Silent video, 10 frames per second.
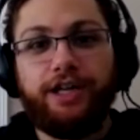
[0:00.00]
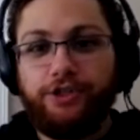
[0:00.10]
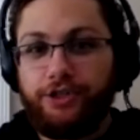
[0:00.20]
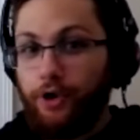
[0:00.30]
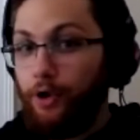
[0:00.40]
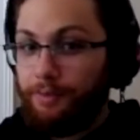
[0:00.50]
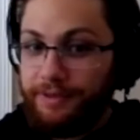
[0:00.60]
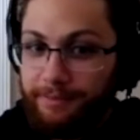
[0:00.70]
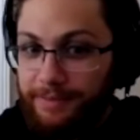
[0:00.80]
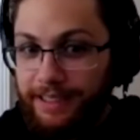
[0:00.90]
just
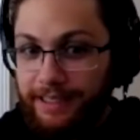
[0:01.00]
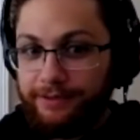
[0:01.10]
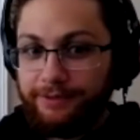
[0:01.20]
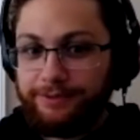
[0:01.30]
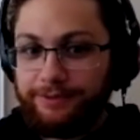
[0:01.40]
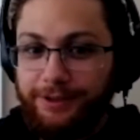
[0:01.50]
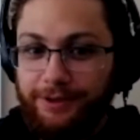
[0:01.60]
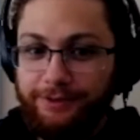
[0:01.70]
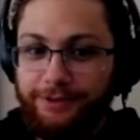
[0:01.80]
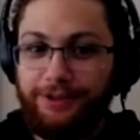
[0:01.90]
open them now?
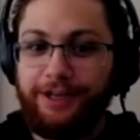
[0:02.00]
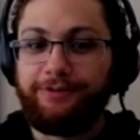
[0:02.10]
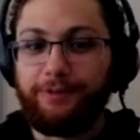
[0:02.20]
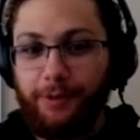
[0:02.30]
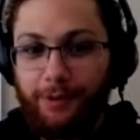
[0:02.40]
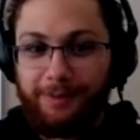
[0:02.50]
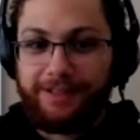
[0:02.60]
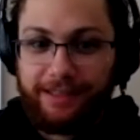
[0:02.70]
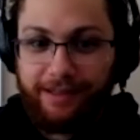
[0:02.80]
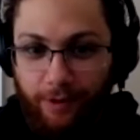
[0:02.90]
Should I record
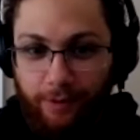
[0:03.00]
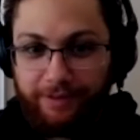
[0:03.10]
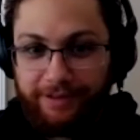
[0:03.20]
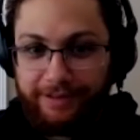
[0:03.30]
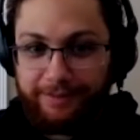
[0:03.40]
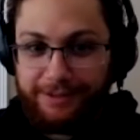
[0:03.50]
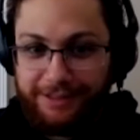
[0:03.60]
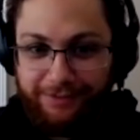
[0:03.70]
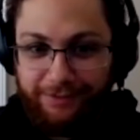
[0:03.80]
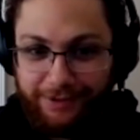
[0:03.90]
myself opening them and
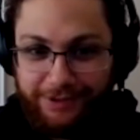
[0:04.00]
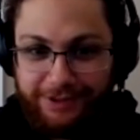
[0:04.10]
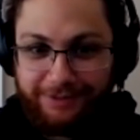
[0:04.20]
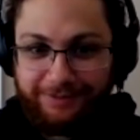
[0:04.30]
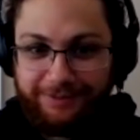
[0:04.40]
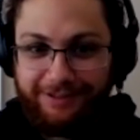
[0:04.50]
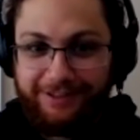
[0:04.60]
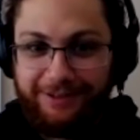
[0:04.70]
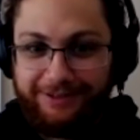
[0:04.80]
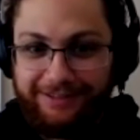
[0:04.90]
see if there's
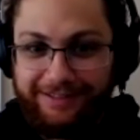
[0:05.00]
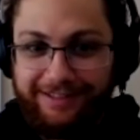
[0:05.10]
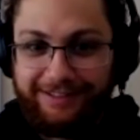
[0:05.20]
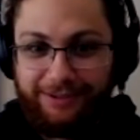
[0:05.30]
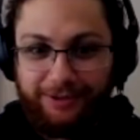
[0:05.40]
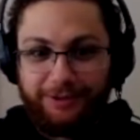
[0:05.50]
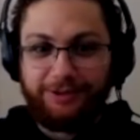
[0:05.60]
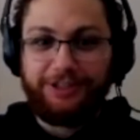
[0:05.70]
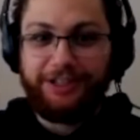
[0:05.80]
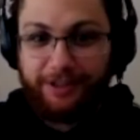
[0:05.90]

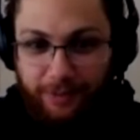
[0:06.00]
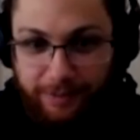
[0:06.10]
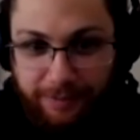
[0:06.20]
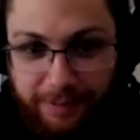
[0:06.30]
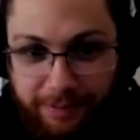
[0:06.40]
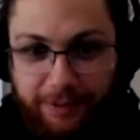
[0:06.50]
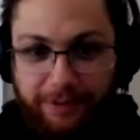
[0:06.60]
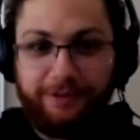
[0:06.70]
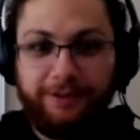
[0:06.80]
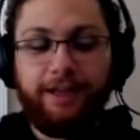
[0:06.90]
to share it with
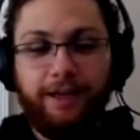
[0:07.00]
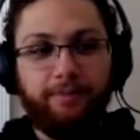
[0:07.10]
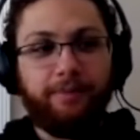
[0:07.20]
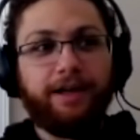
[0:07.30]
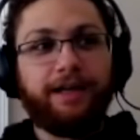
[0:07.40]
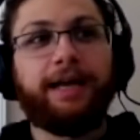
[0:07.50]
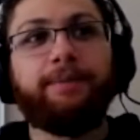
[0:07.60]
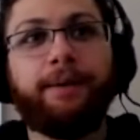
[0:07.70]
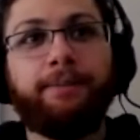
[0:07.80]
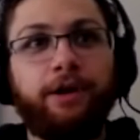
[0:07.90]
people? But
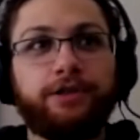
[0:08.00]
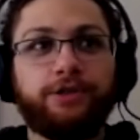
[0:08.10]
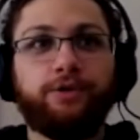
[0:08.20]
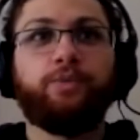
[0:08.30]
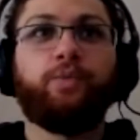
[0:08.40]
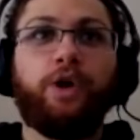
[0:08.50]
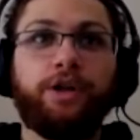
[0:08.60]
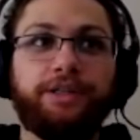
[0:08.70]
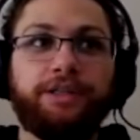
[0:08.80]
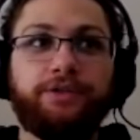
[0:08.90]
I'm also
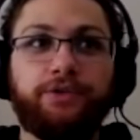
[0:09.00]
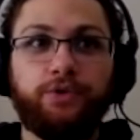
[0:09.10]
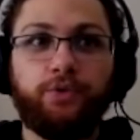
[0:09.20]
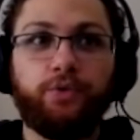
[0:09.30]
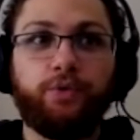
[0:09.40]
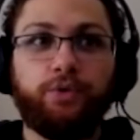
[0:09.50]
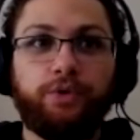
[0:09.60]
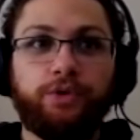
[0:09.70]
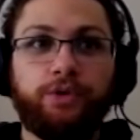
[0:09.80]
wanting to